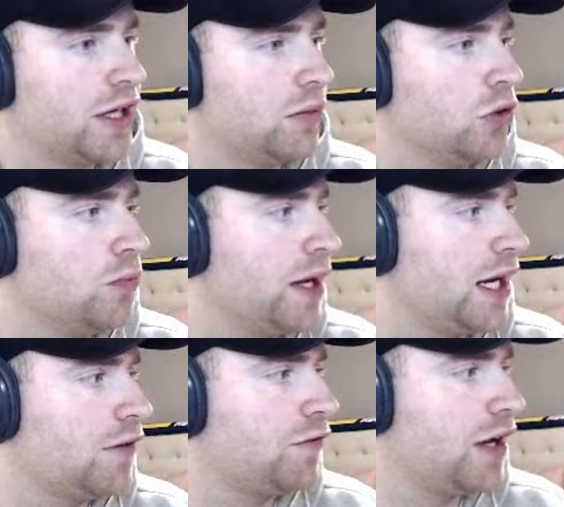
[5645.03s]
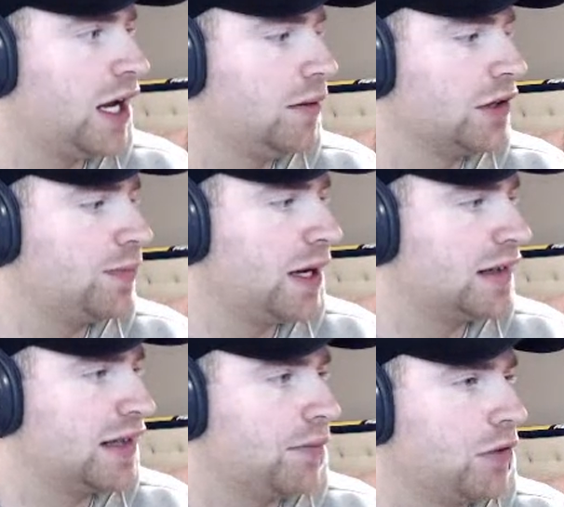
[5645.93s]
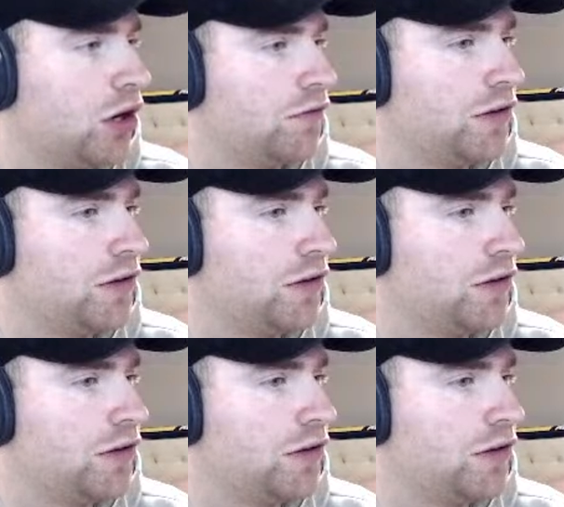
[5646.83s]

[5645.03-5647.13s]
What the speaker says: It will be, if anyone's being subbed off,